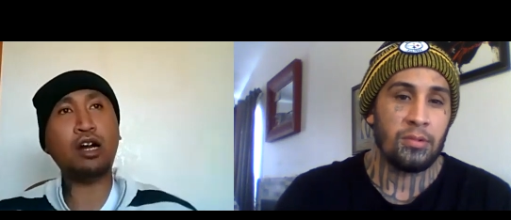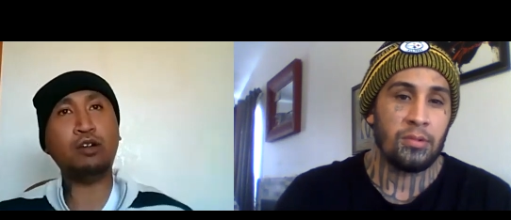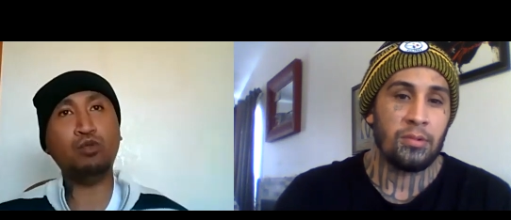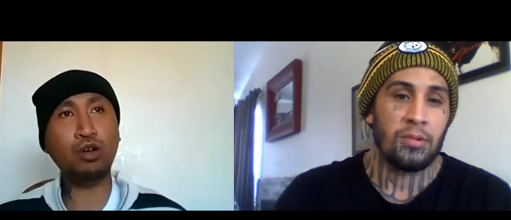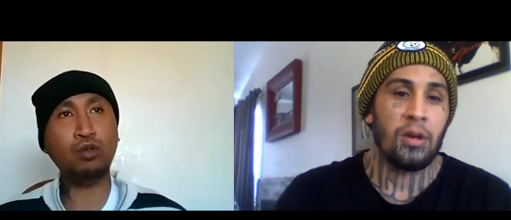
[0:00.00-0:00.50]

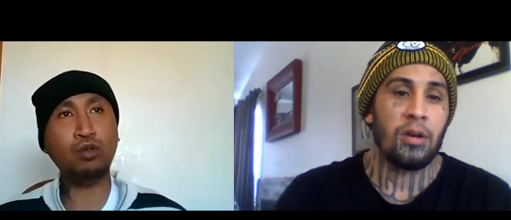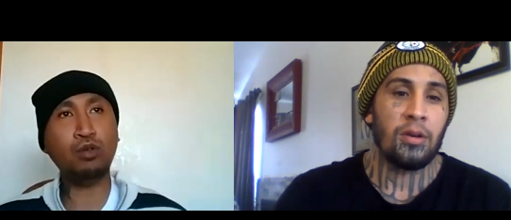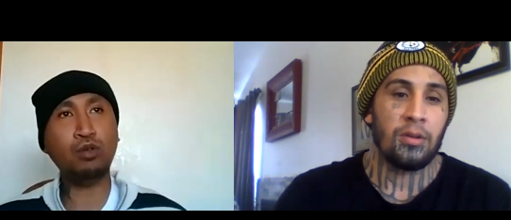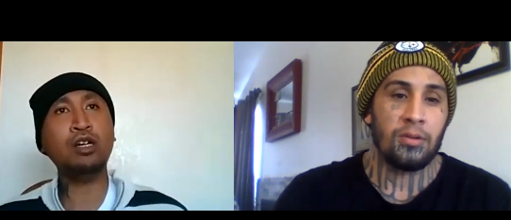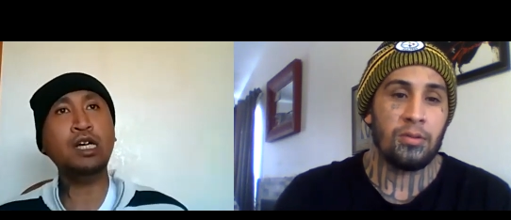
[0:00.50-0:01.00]
Speaker 1: We're
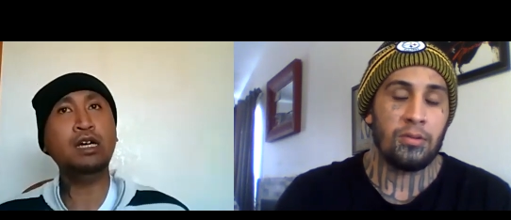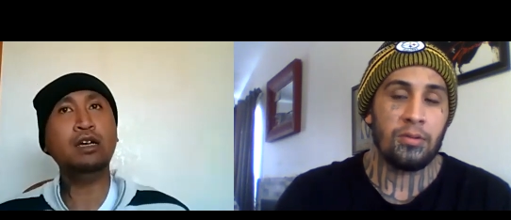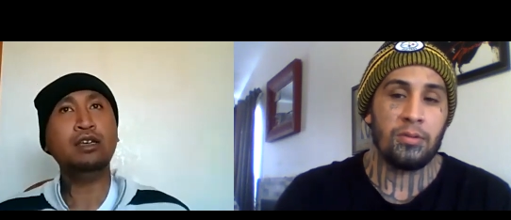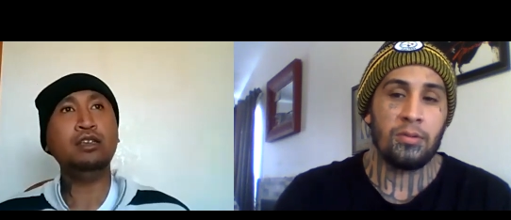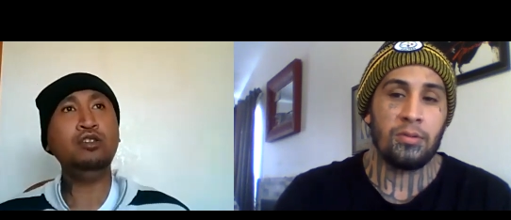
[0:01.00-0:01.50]
we're
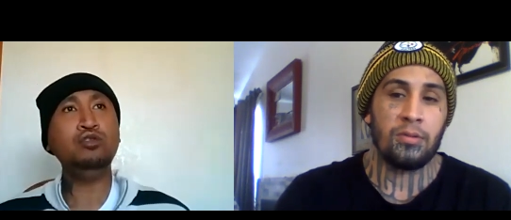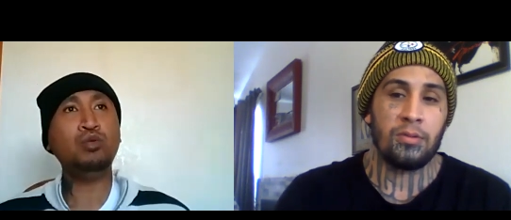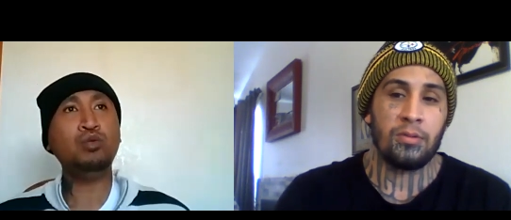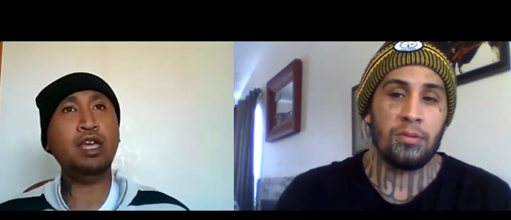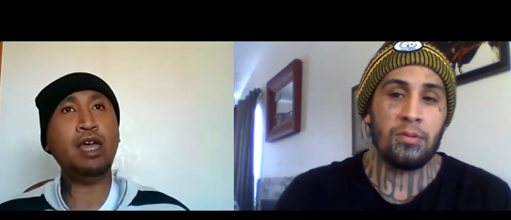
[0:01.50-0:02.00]

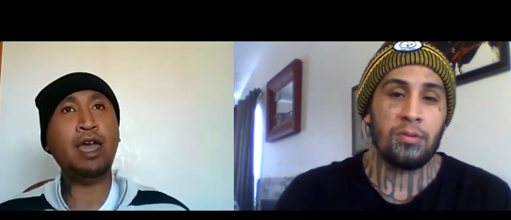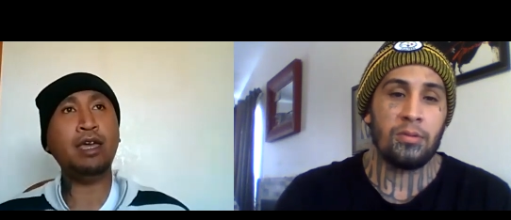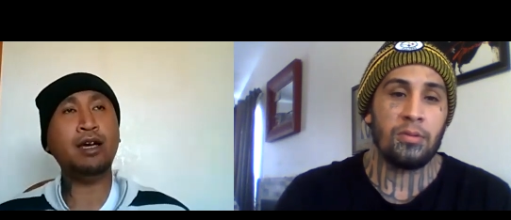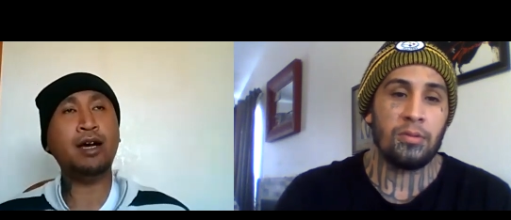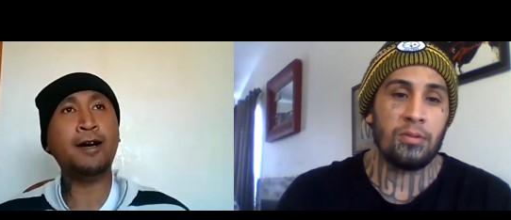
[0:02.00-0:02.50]
usually a
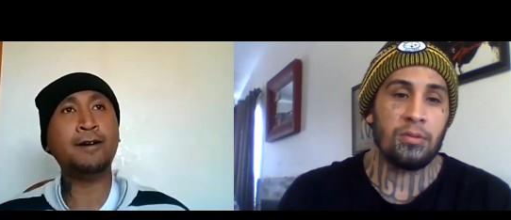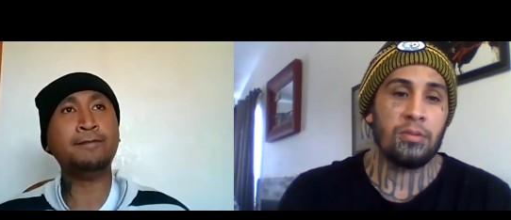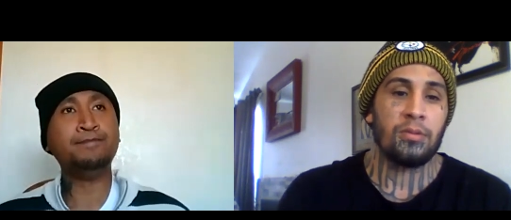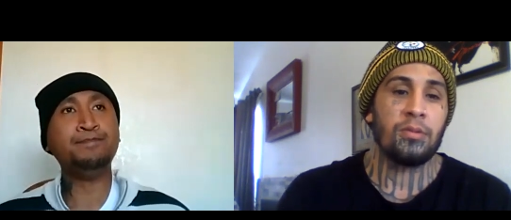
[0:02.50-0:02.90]
um